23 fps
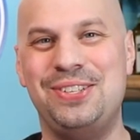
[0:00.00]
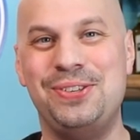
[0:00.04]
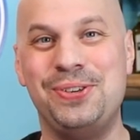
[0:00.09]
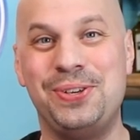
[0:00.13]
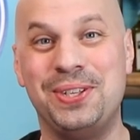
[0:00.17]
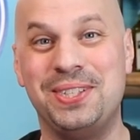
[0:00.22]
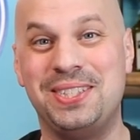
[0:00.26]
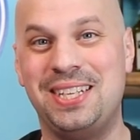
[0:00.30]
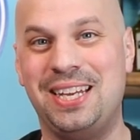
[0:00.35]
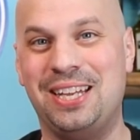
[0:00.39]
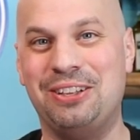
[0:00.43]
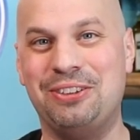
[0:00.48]
you
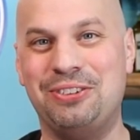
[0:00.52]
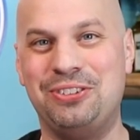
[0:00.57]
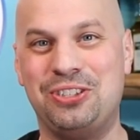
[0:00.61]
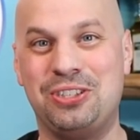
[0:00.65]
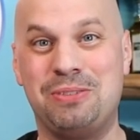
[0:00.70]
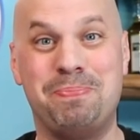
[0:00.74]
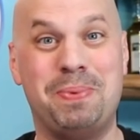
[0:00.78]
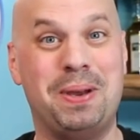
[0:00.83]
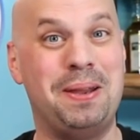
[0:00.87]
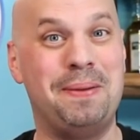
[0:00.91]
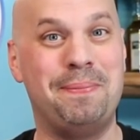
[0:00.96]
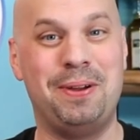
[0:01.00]
can tell
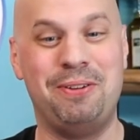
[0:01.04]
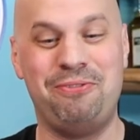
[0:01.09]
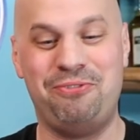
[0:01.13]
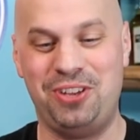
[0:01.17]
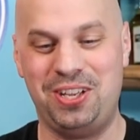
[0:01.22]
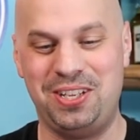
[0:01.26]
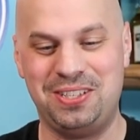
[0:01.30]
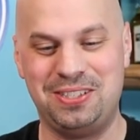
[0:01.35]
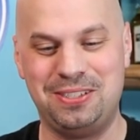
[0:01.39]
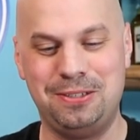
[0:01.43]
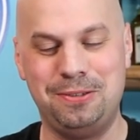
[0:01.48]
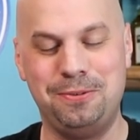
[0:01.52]
just by my
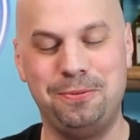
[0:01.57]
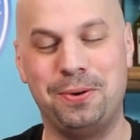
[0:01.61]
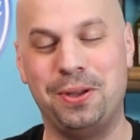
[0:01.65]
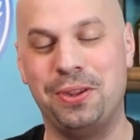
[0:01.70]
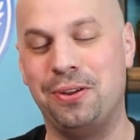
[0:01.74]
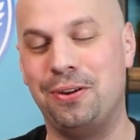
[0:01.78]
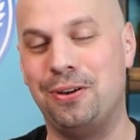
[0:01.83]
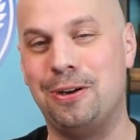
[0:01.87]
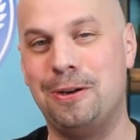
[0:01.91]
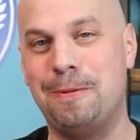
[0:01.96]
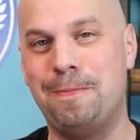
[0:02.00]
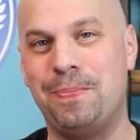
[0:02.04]
face
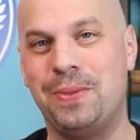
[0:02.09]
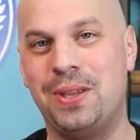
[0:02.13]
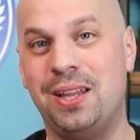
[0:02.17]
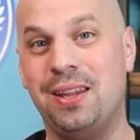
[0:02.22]
whether